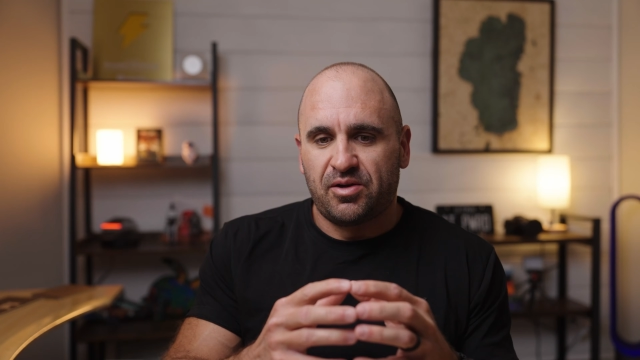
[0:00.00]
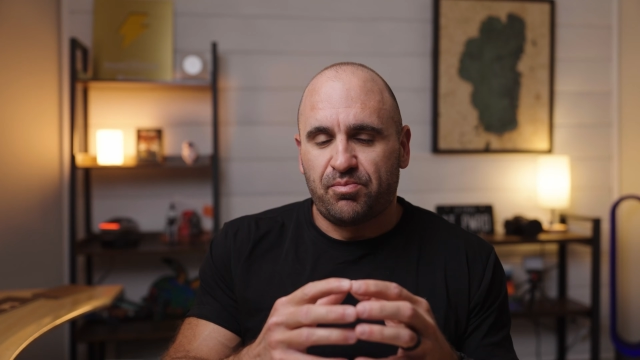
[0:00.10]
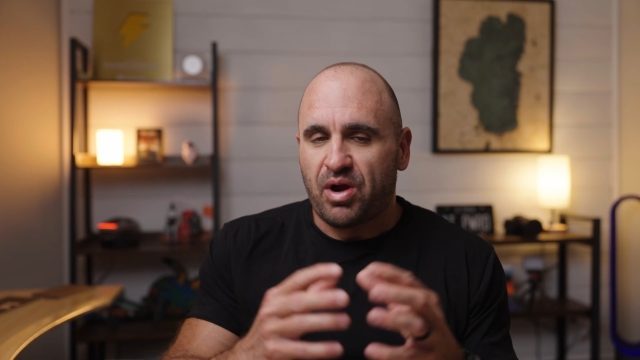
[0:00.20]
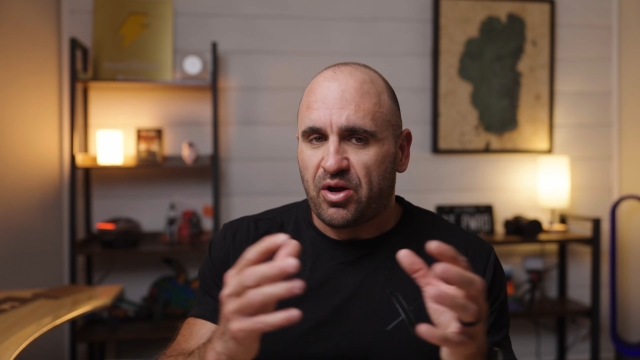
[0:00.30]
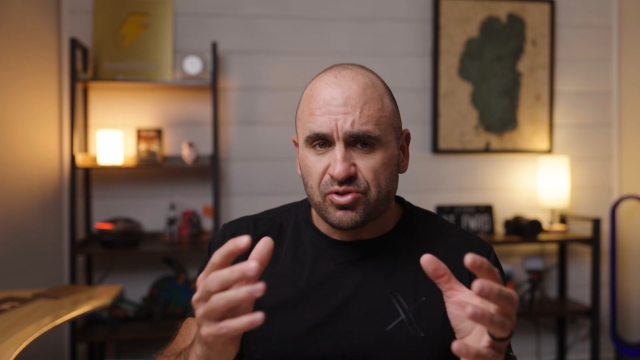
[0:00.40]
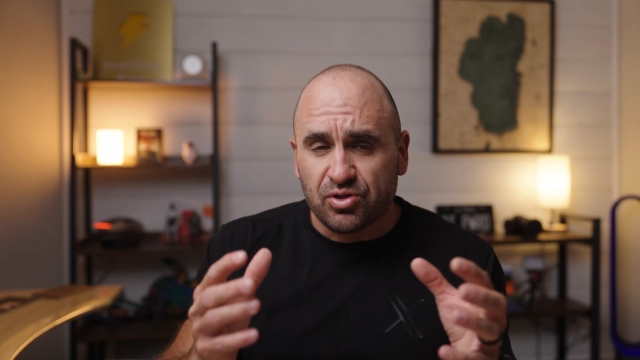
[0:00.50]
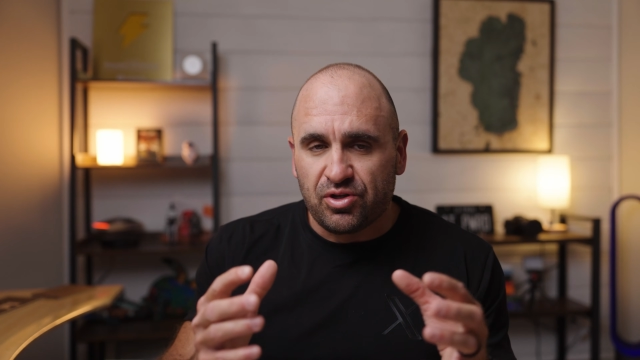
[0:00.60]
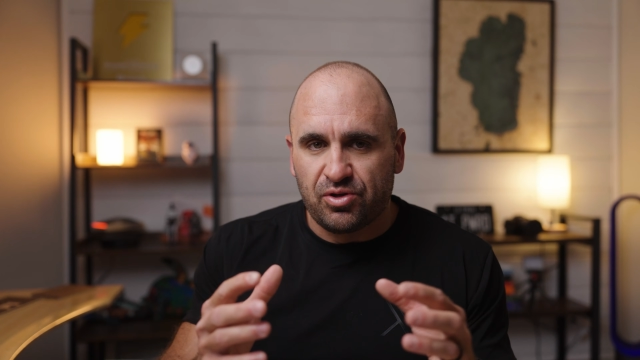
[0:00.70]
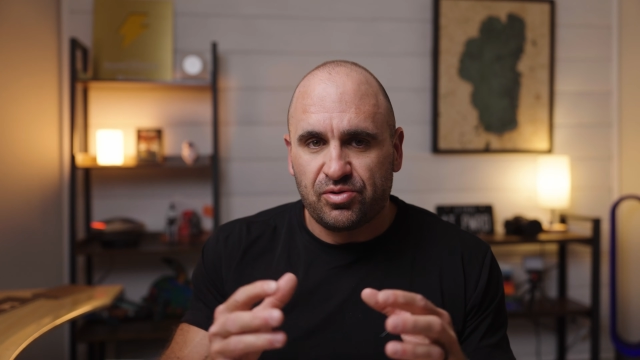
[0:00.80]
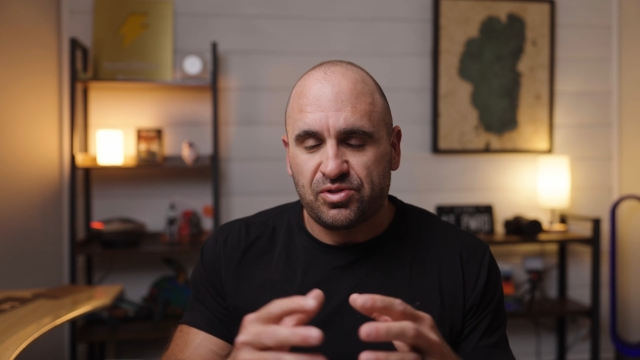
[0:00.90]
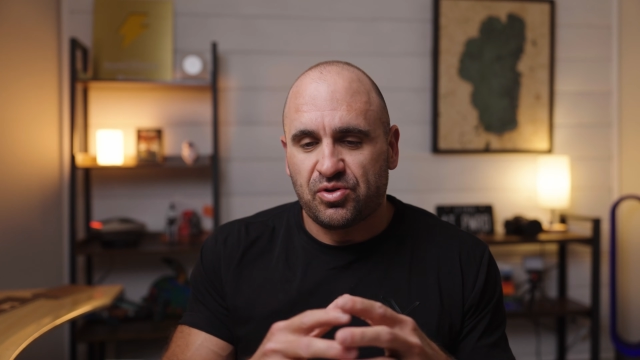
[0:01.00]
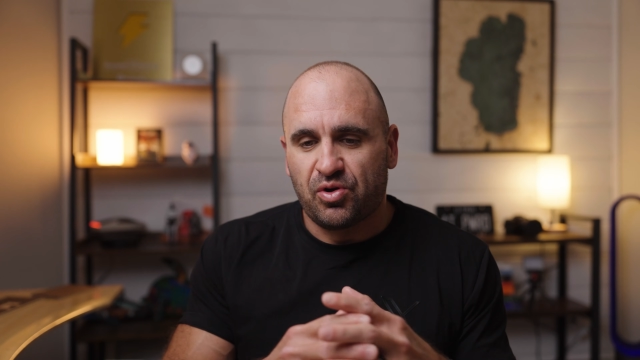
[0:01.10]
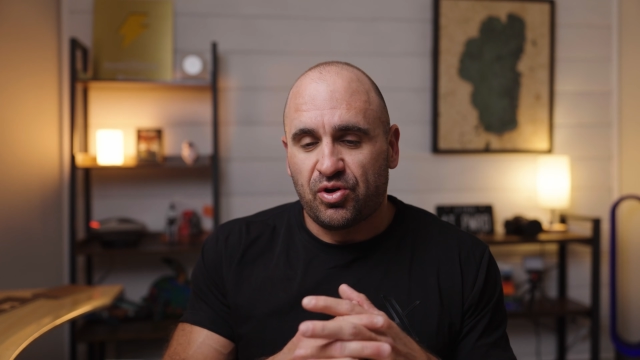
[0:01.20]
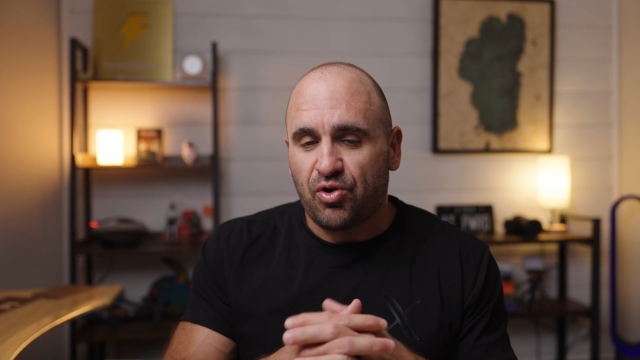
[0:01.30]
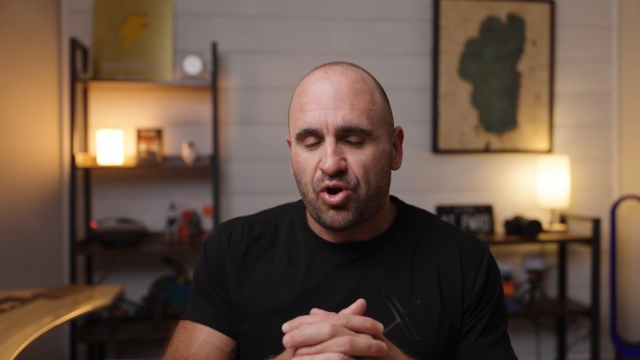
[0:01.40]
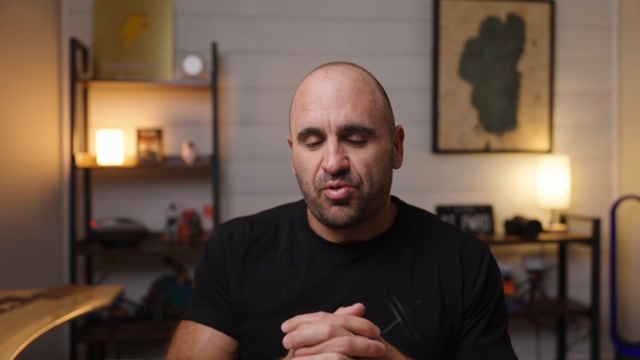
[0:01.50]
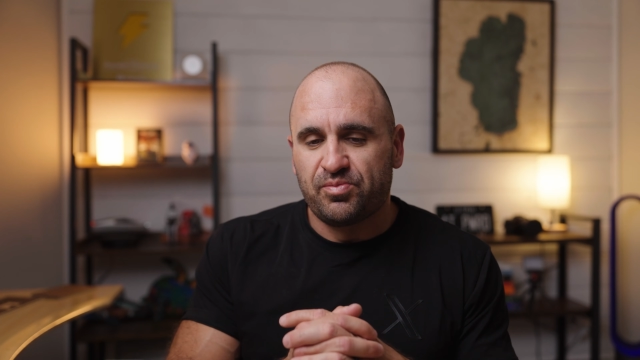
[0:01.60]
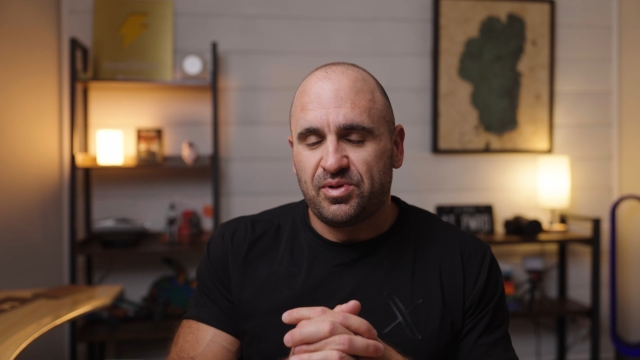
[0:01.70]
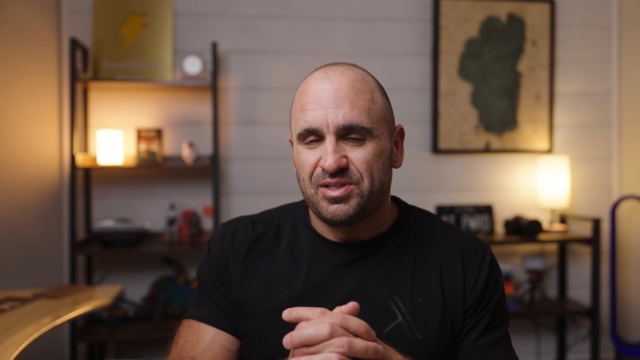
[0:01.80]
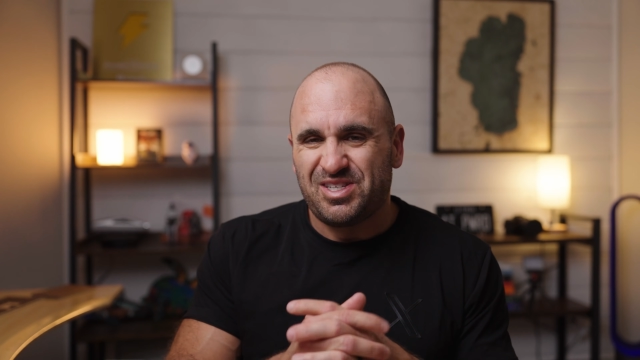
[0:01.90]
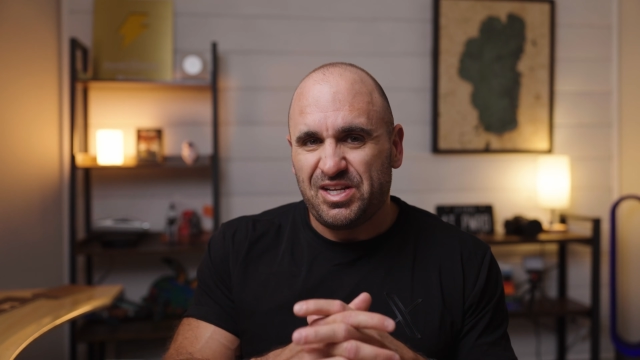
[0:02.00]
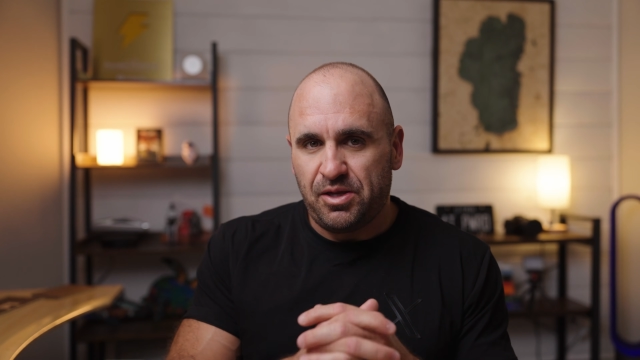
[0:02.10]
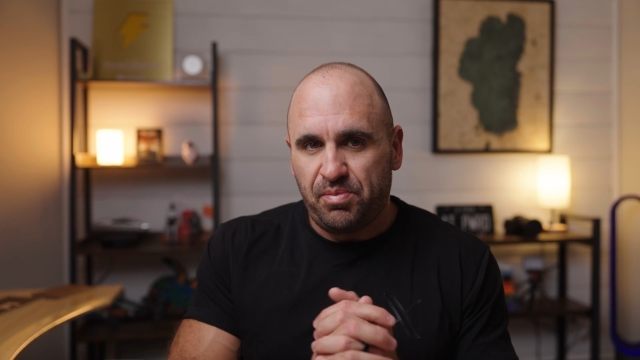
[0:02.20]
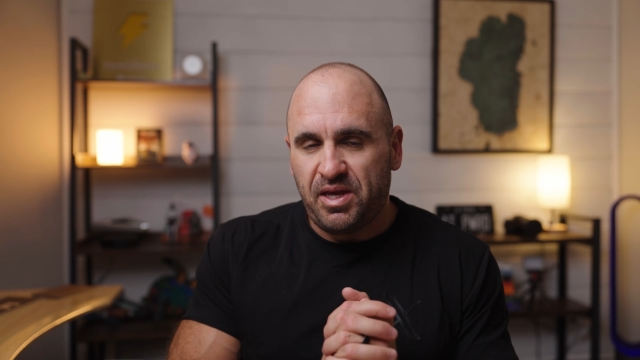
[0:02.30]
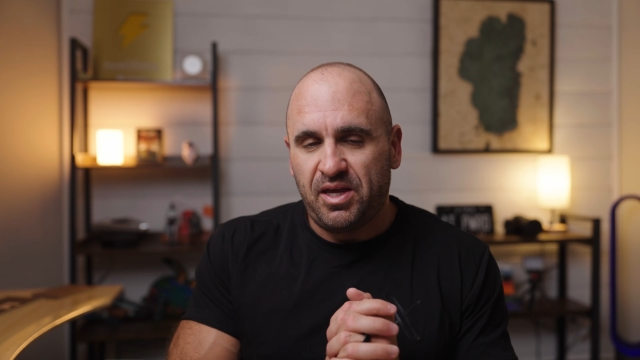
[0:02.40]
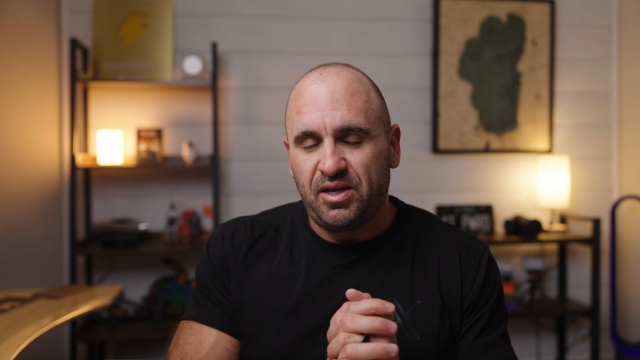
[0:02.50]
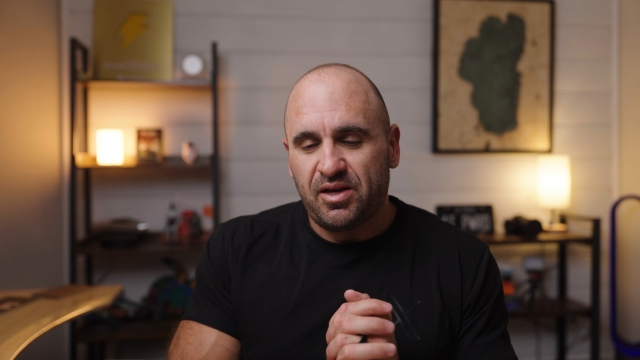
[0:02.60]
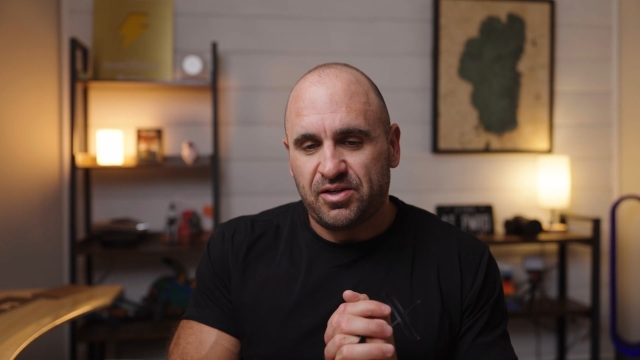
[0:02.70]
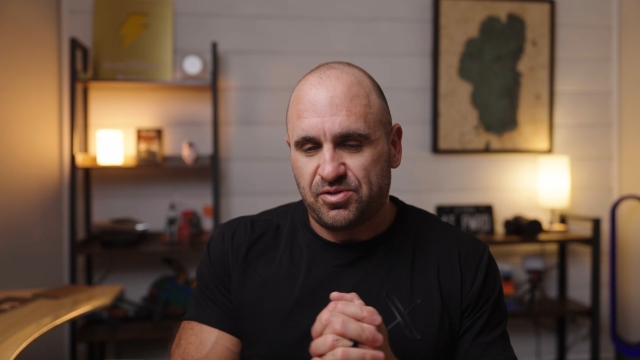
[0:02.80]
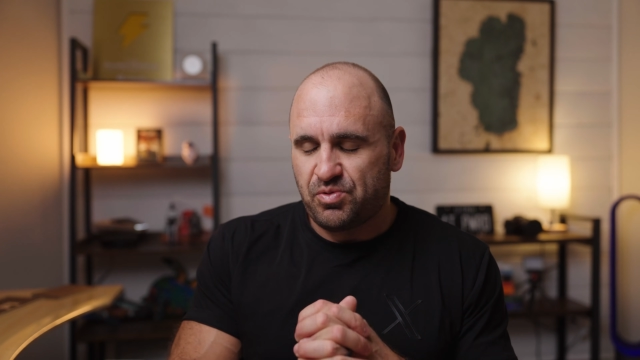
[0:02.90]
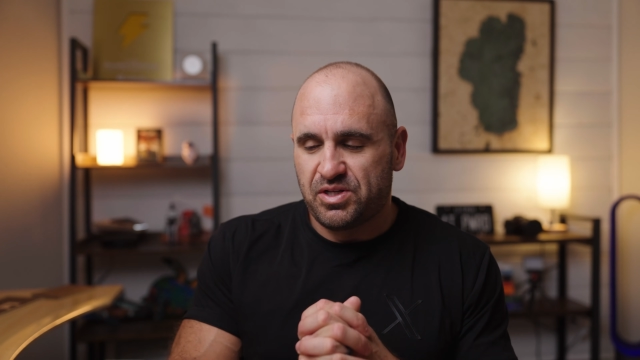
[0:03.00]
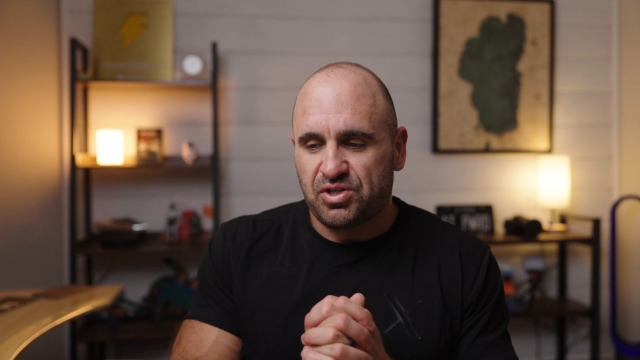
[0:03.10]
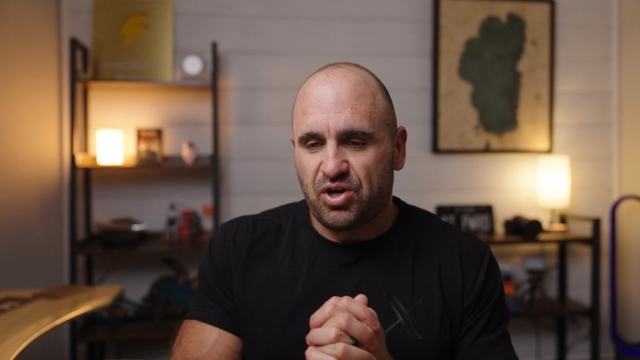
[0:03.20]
browser use or Chrome CDP is what it's